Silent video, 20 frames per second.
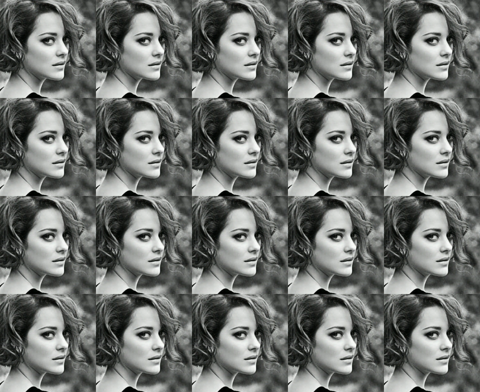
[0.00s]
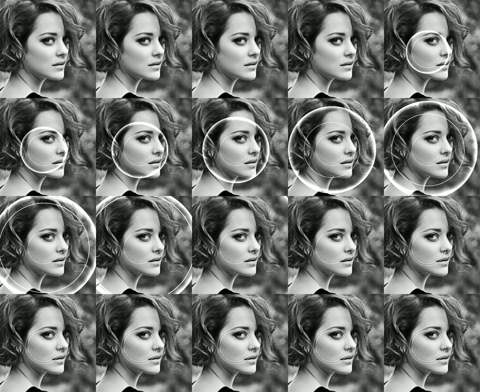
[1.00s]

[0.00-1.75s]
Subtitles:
[no speech]